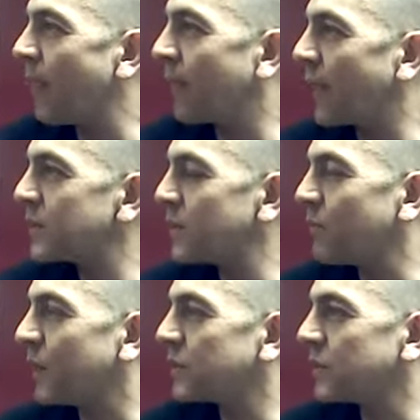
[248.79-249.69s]
That's the
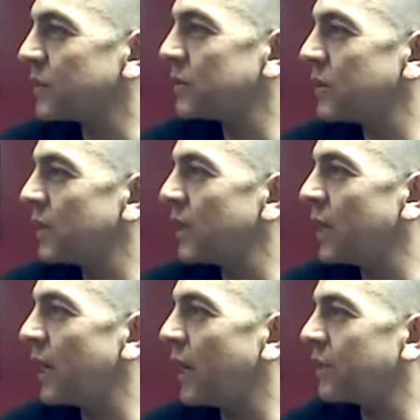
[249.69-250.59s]
message.
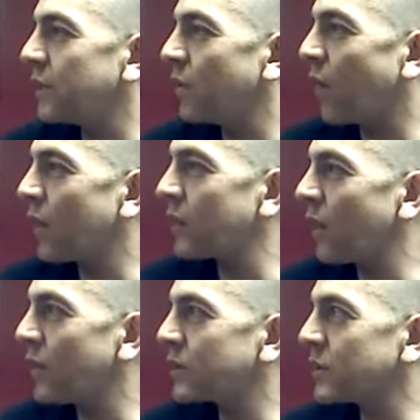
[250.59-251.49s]
And,
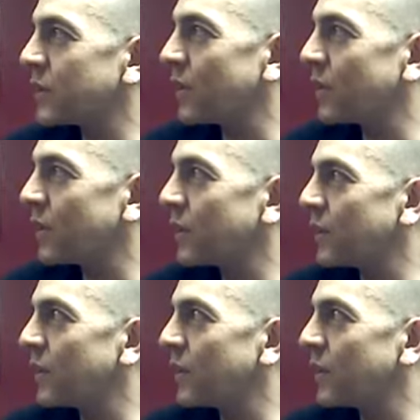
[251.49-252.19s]
archaeologists, I think,